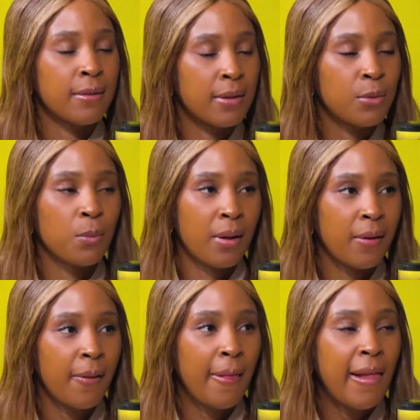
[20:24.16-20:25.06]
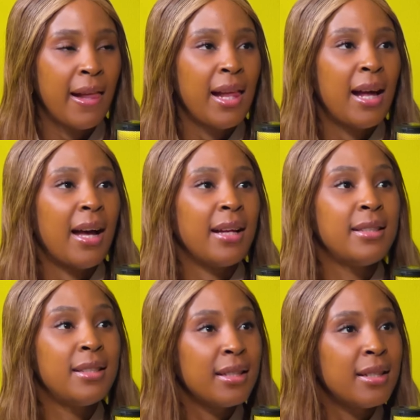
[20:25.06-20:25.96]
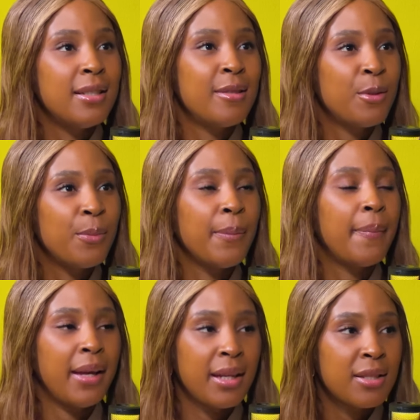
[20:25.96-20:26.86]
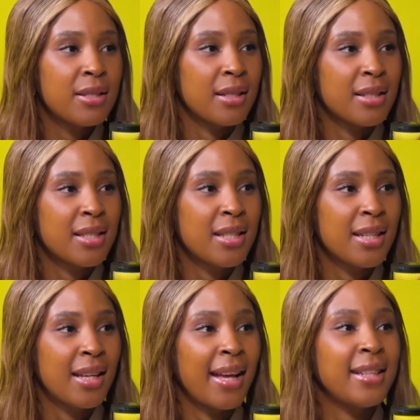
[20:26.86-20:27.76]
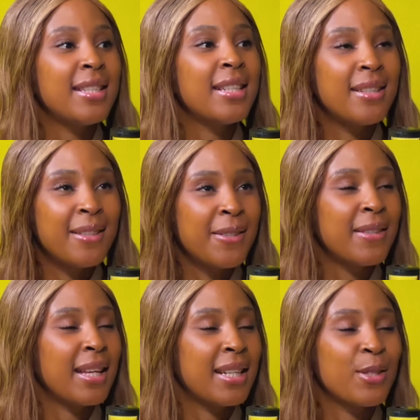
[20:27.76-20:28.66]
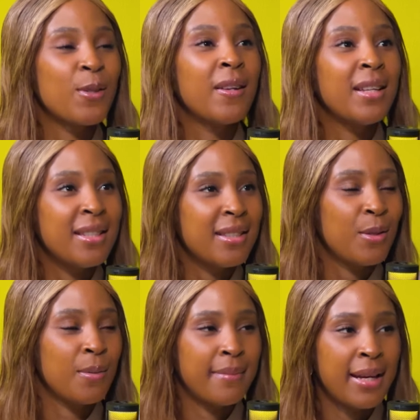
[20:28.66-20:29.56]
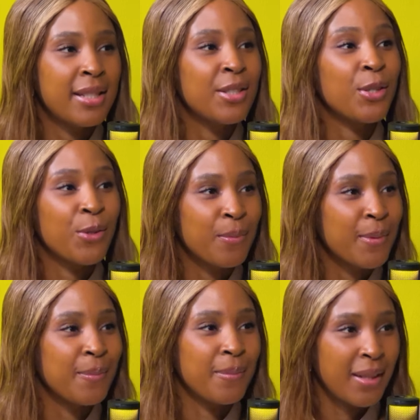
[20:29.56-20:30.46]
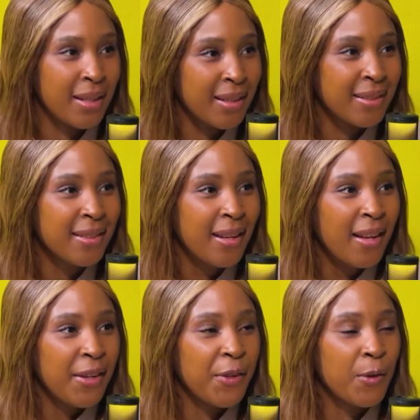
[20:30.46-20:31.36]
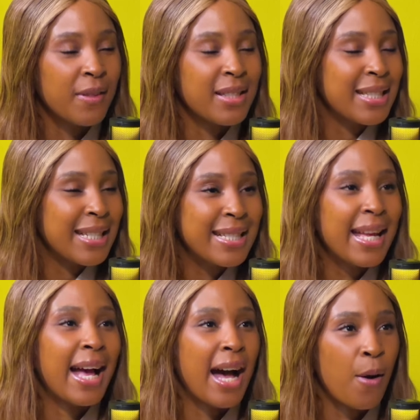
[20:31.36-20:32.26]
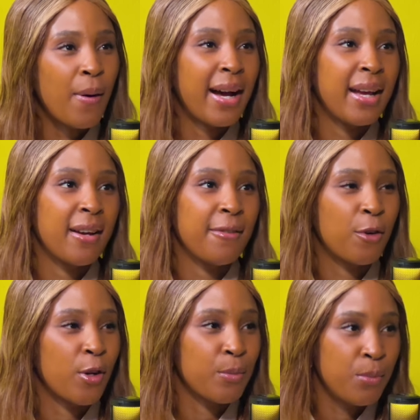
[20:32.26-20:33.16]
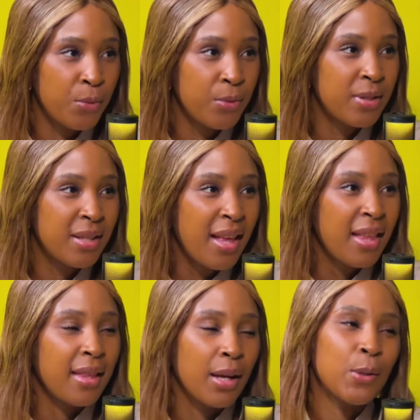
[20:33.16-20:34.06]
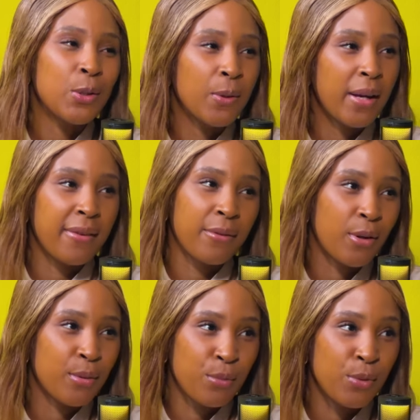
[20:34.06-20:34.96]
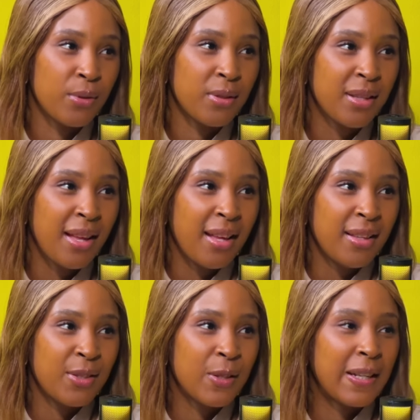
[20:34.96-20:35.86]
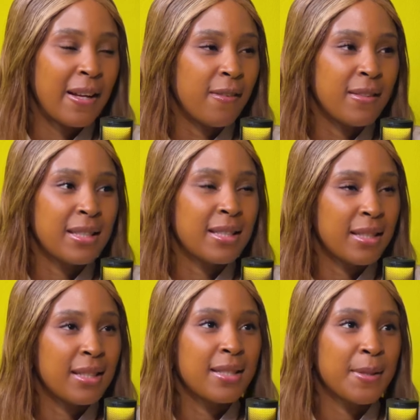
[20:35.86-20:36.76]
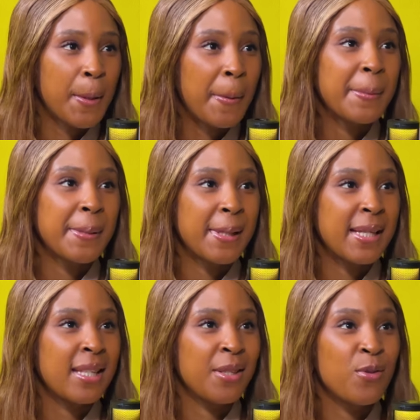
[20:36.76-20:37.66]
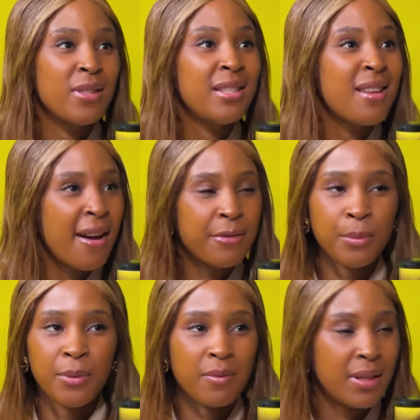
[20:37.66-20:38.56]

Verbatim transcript: as well. I did learn to be patient. I did learn that it's not easy to manage a human being. You know, just like how I have got moods, they also have got moods. So now it's it's you have to be